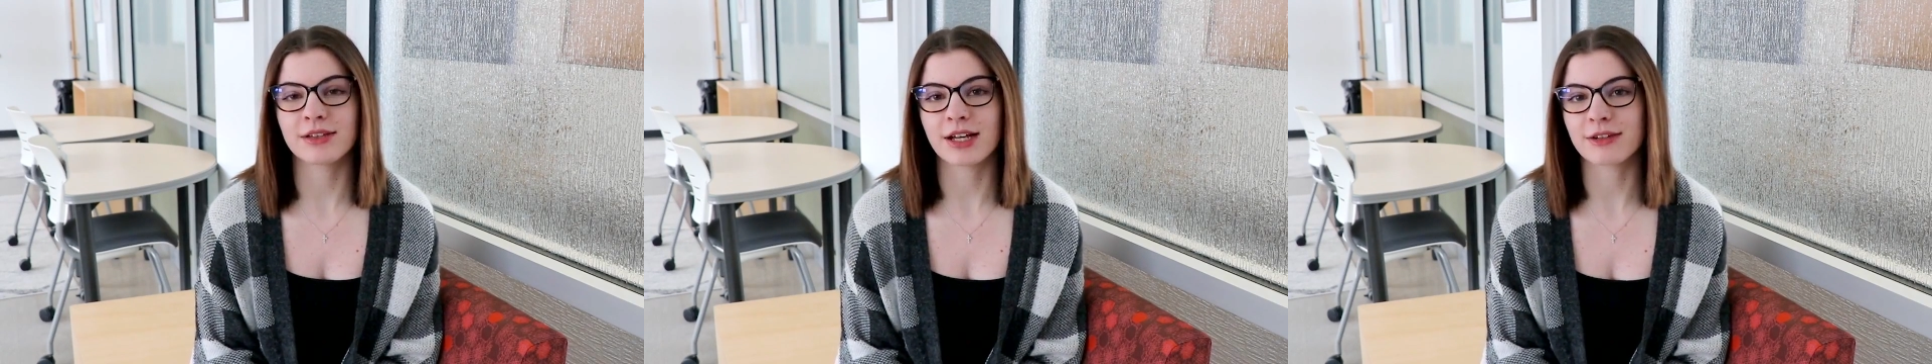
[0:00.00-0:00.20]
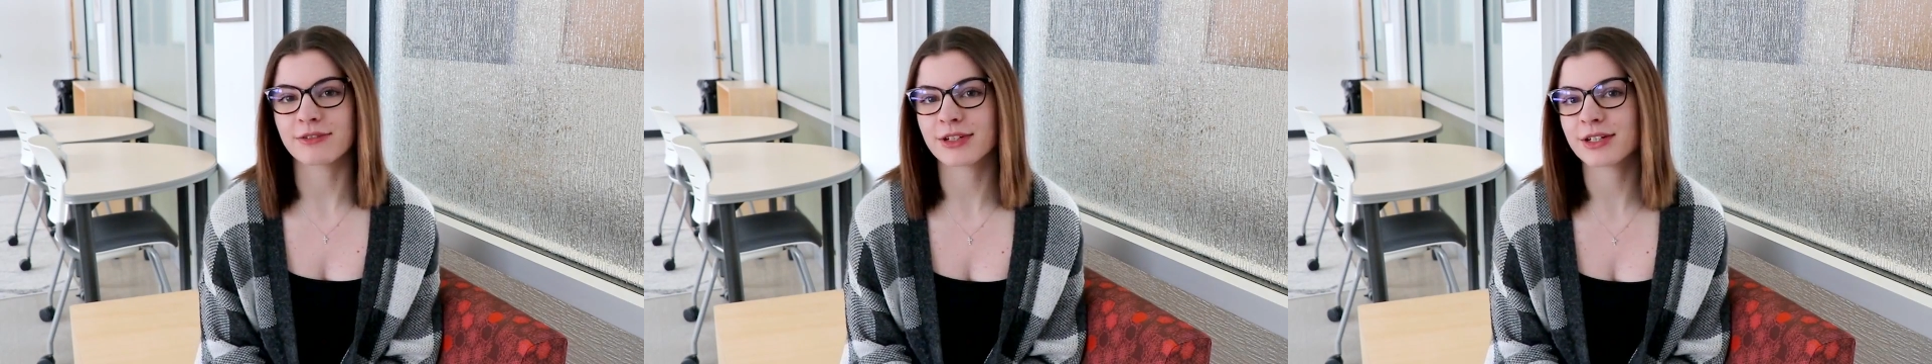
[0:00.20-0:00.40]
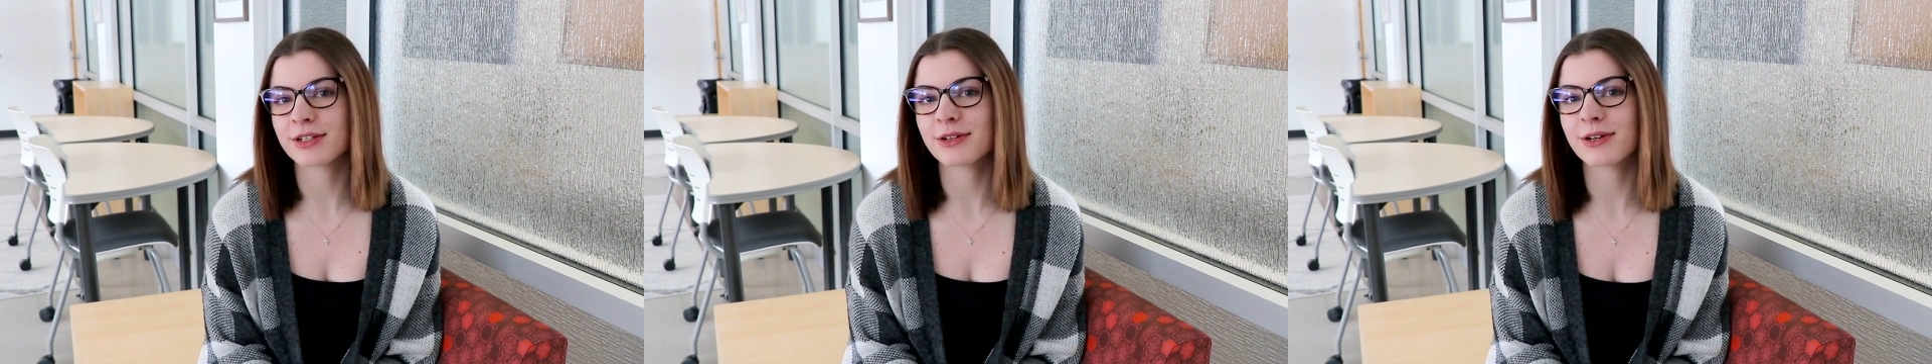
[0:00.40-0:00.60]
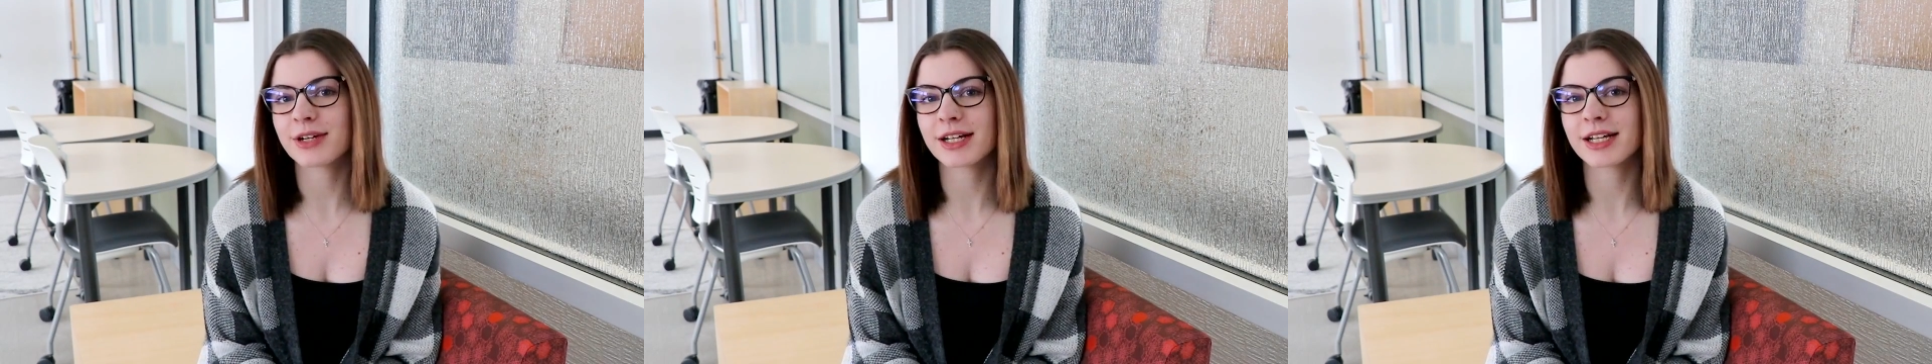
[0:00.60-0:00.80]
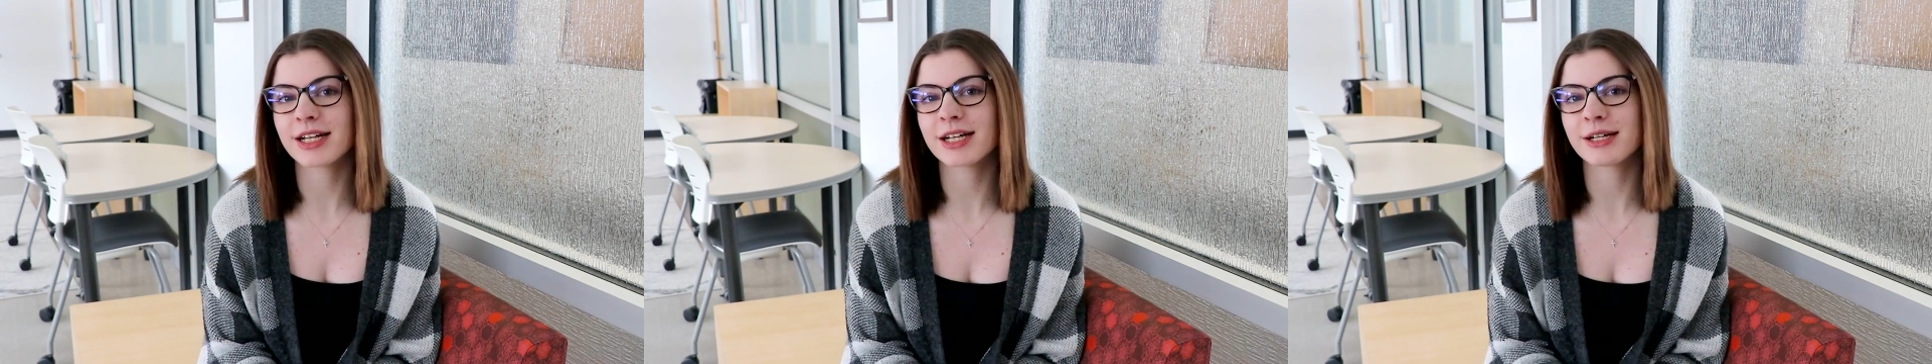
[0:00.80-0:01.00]
love
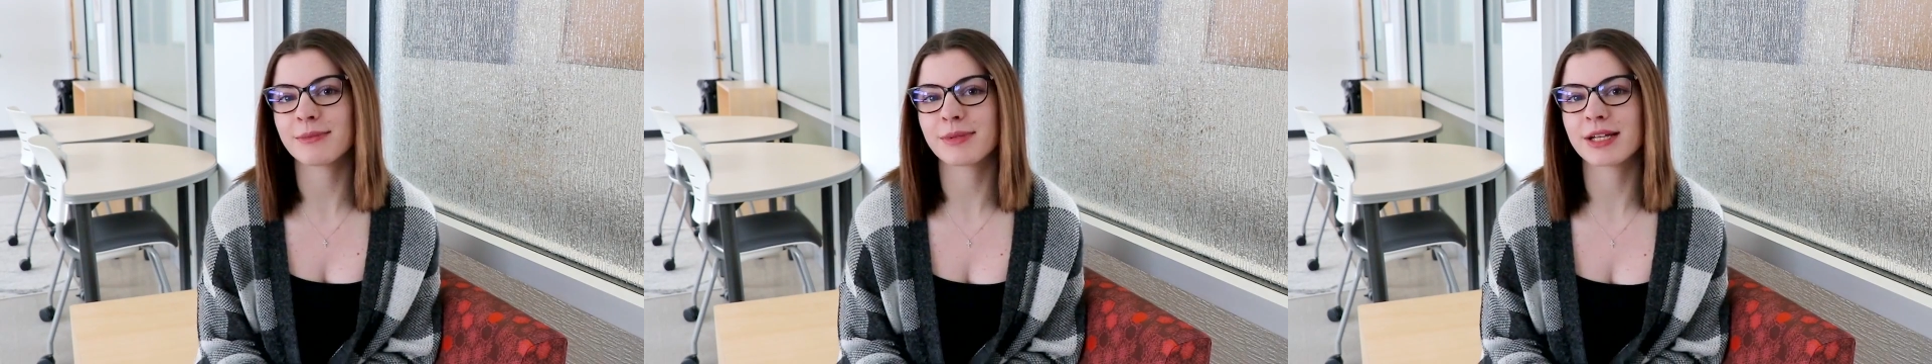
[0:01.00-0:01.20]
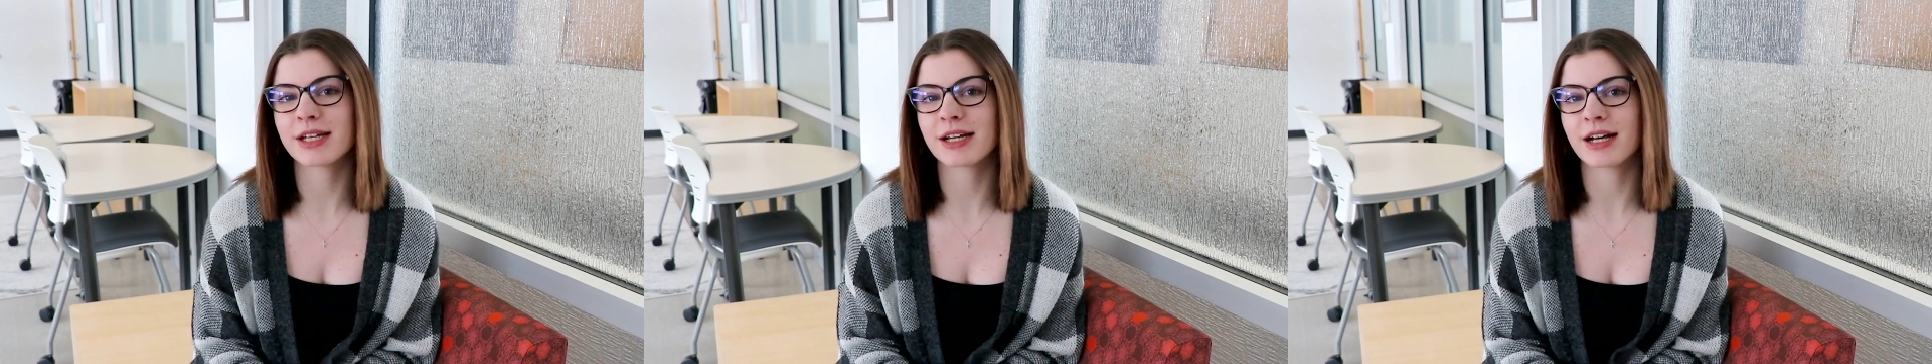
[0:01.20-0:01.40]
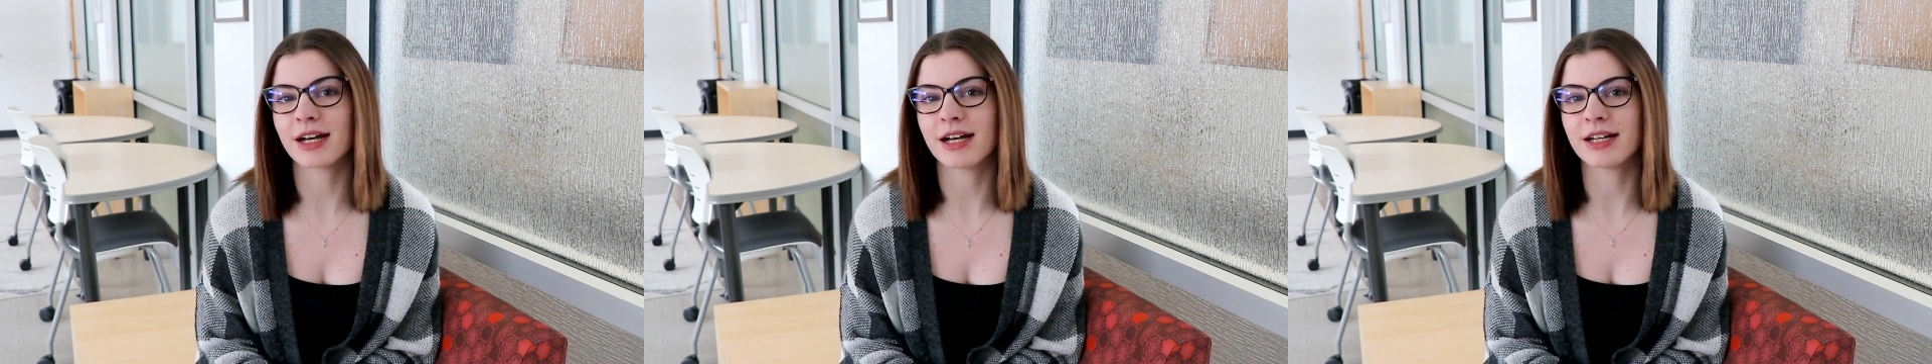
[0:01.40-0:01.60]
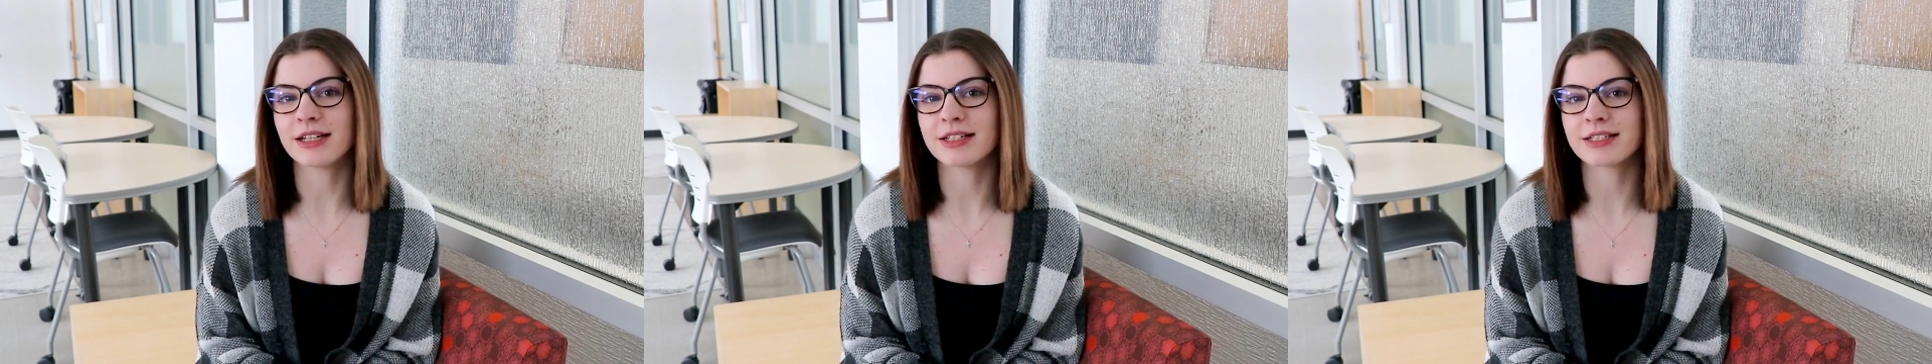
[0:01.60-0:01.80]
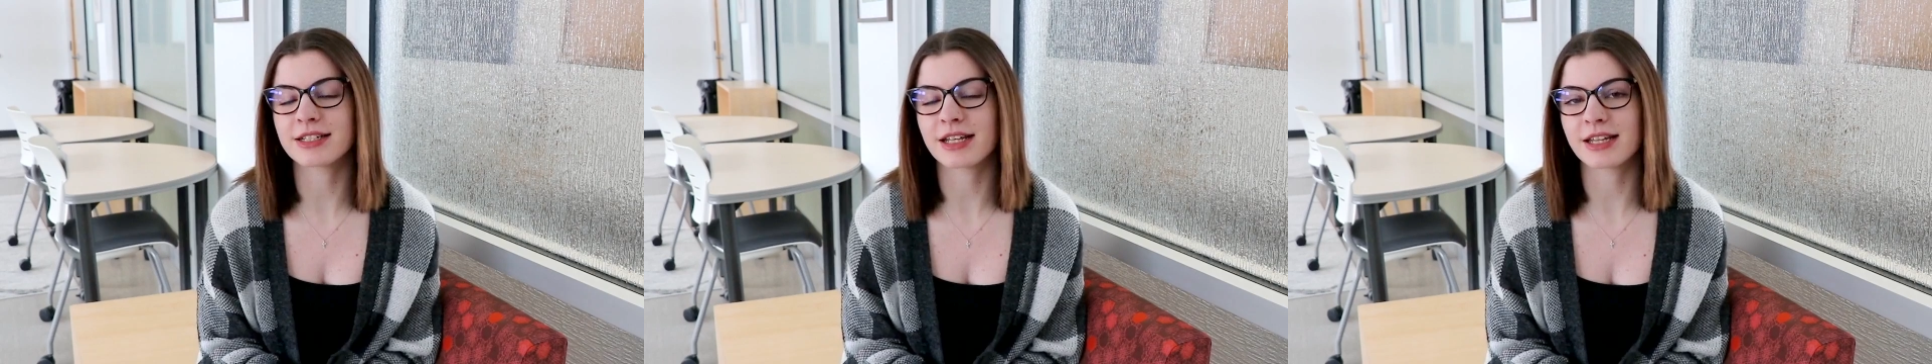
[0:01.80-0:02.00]
Concordia
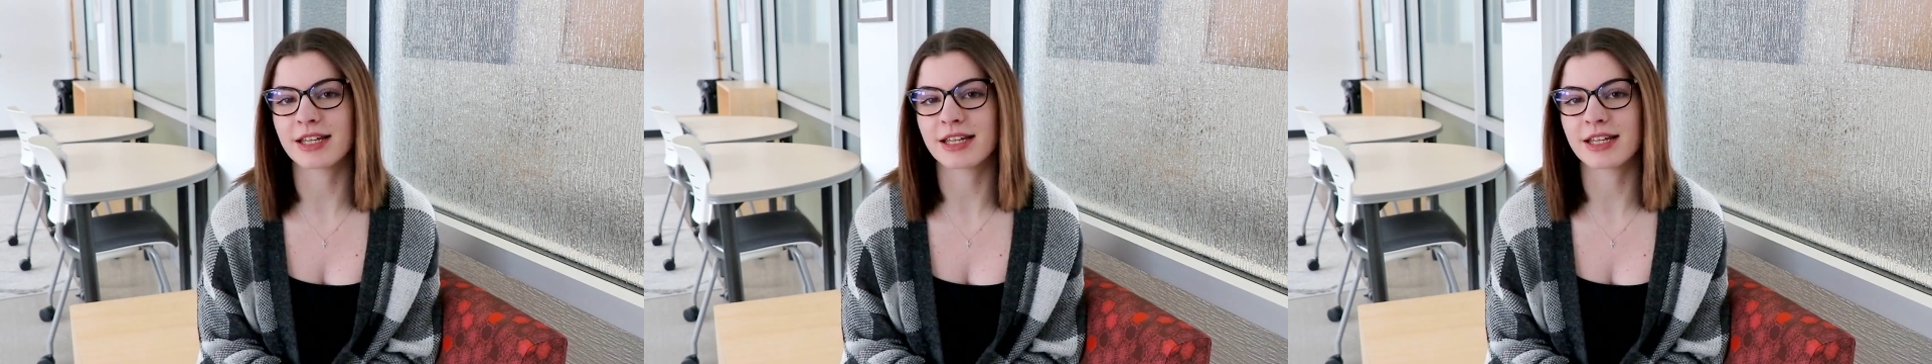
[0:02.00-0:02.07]
because